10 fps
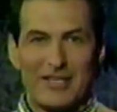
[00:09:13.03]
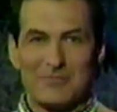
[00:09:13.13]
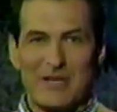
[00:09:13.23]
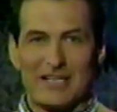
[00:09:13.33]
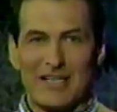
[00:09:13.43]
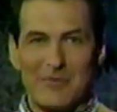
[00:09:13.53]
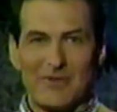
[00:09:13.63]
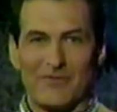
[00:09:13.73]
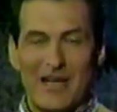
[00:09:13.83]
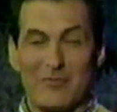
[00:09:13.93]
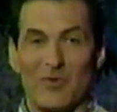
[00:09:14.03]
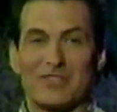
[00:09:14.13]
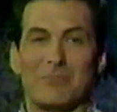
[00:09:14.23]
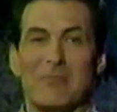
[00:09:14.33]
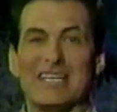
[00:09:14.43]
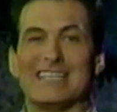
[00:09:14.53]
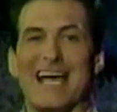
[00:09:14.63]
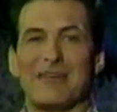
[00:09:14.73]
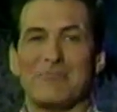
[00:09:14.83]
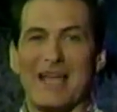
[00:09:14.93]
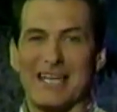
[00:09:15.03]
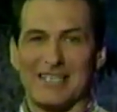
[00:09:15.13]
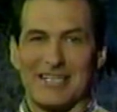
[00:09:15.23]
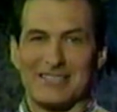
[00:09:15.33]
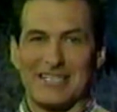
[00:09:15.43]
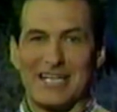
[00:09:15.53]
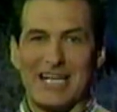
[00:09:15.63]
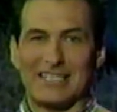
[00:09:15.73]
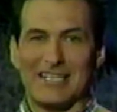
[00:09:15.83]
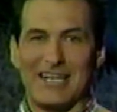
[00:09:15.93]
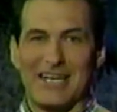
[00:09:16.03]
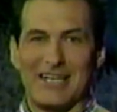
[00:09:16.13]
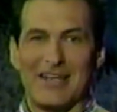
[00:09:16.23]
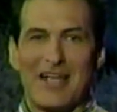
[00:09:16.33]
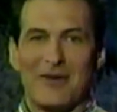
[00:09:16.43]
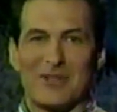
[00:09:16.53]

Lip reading: His big claim to fame was Midnight Madness in 1980,